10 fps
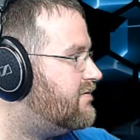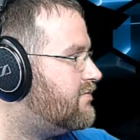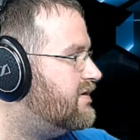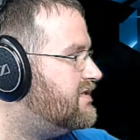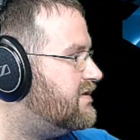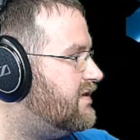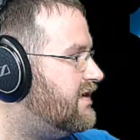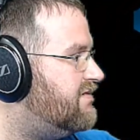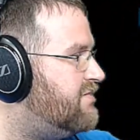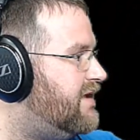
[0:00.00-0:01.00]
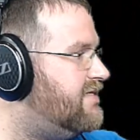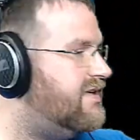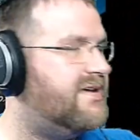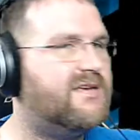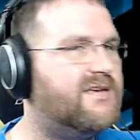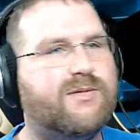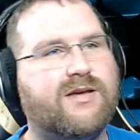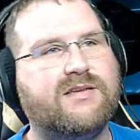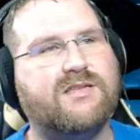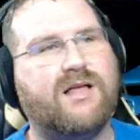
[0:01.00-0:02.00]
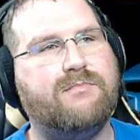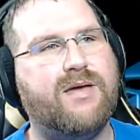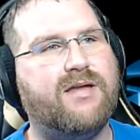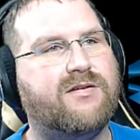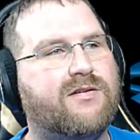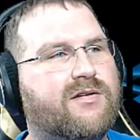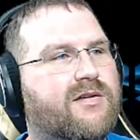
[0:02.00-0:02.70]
recently have made the experience a lot better,